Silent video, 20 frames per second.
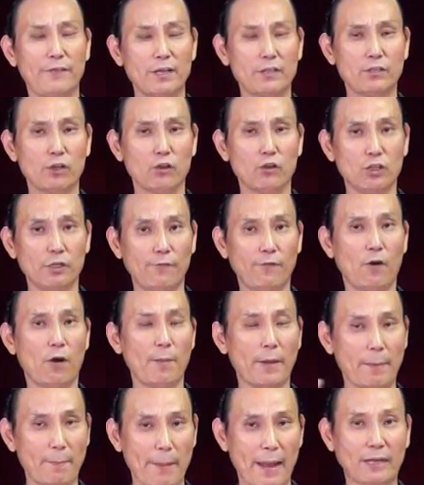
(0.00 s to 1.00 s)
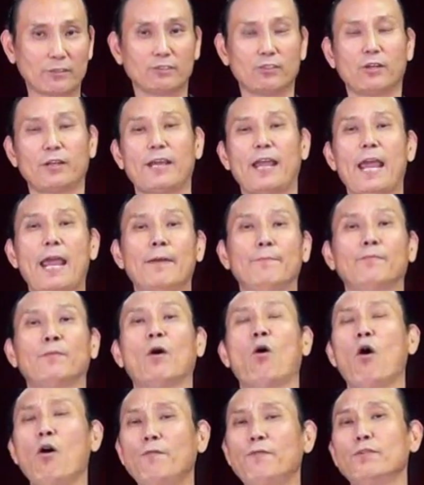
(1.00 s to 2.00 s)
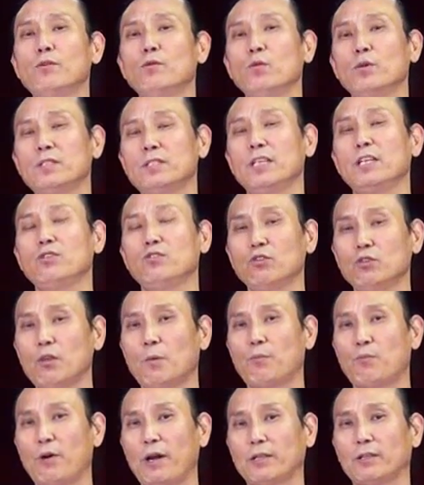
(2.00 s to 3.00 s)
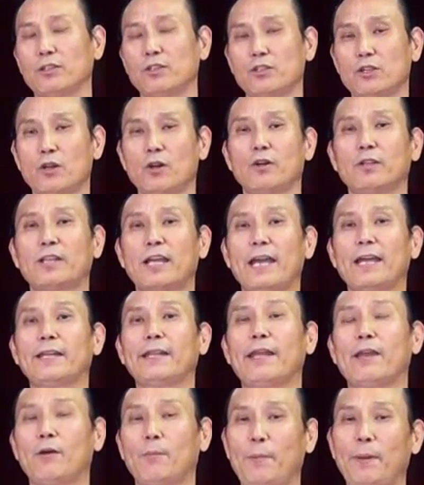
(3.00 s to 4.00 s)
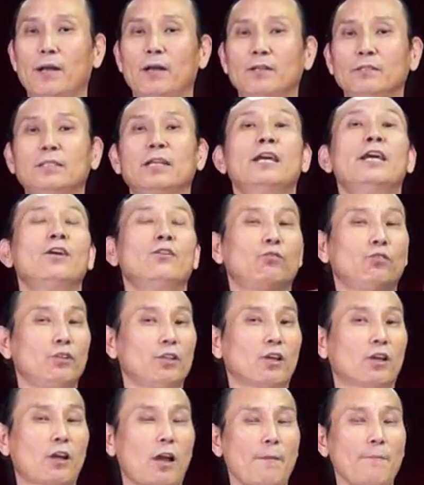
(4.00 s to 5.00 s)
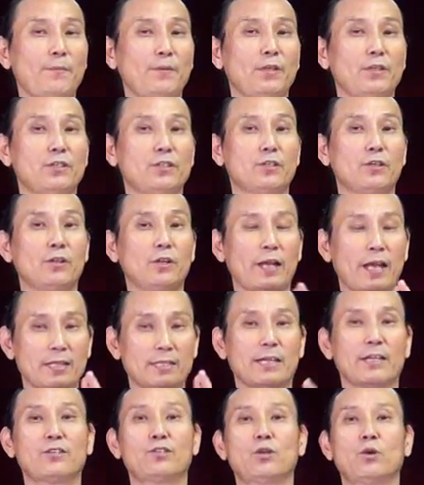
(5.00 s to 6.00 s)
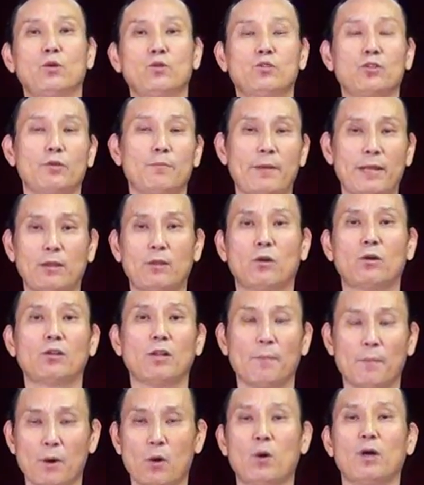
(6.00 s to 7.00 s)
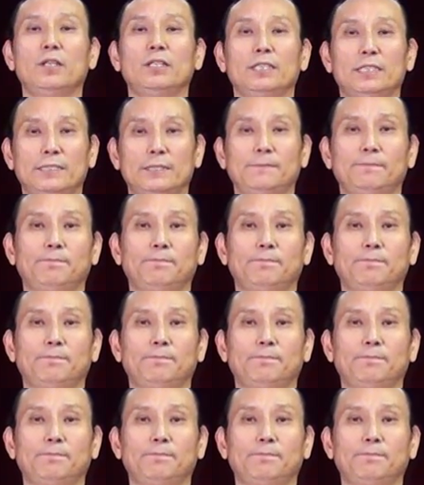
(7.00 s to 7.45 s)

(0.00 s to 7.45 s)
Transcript: fix your uniform and back to the game. Often we see judo practitioners tie their belt during the competition as I showed you method number 1.